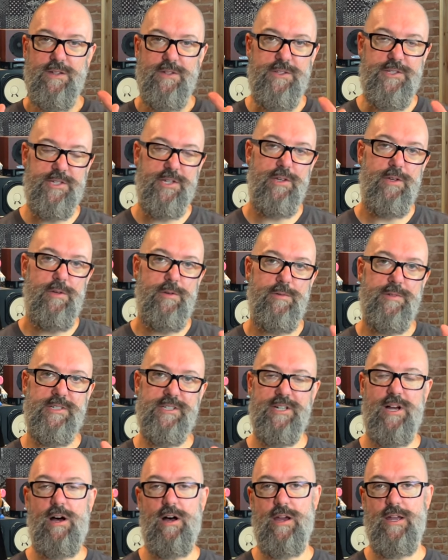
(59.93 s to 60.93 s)
two
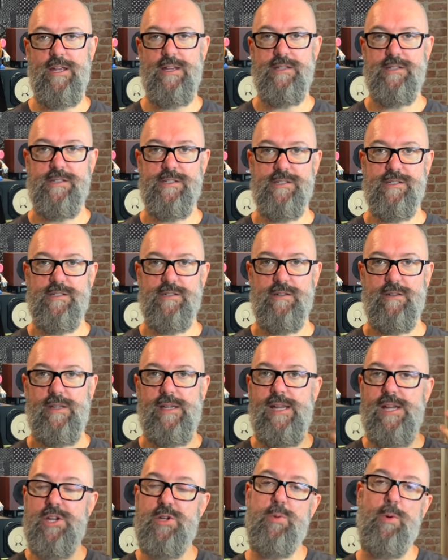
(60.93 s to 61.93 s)
sides,
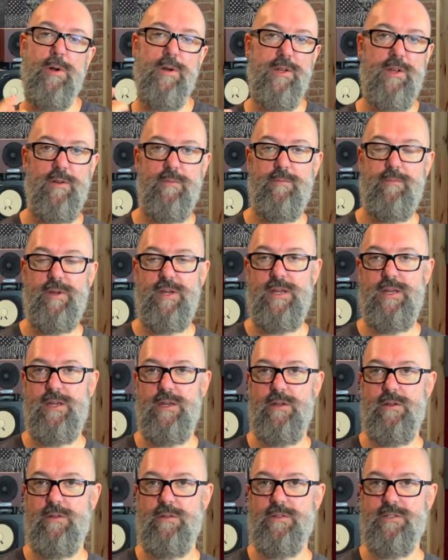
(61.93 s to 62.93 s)
each one can be
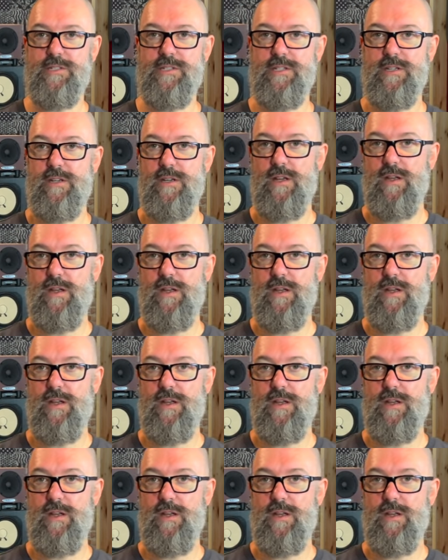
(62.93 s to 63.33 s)
used